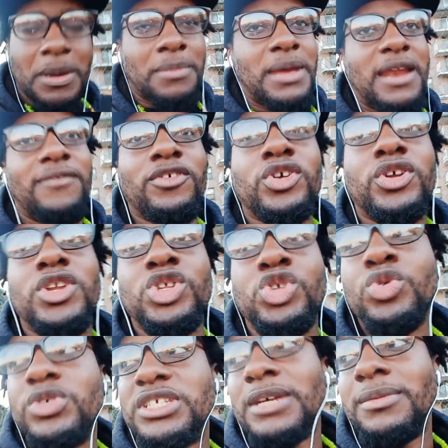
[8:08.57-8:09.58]
I'm not even going to
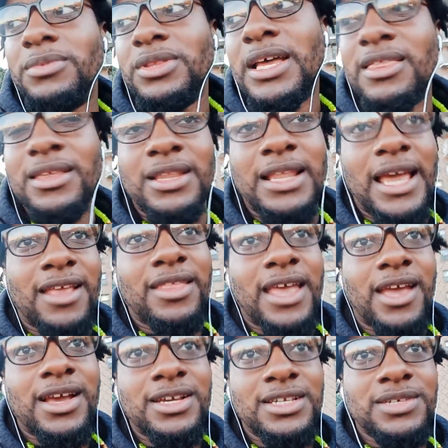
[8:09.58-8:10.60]
do something, nothing like
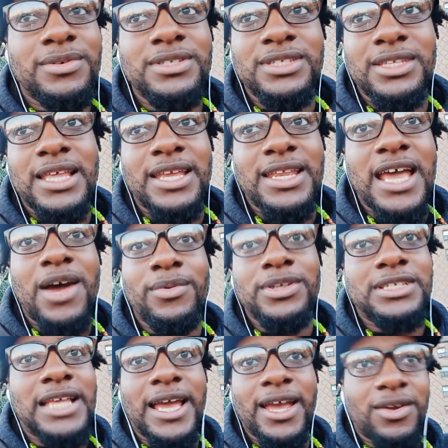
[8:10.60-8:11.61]
that. Because that
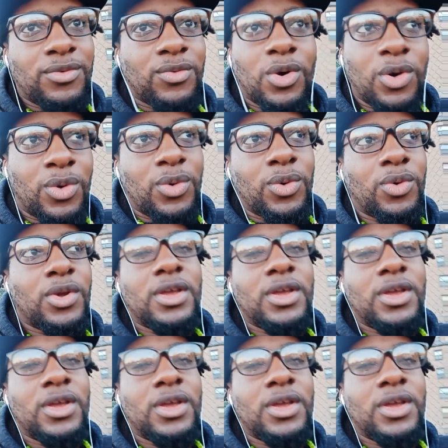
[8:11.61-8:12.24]
was like, whoa.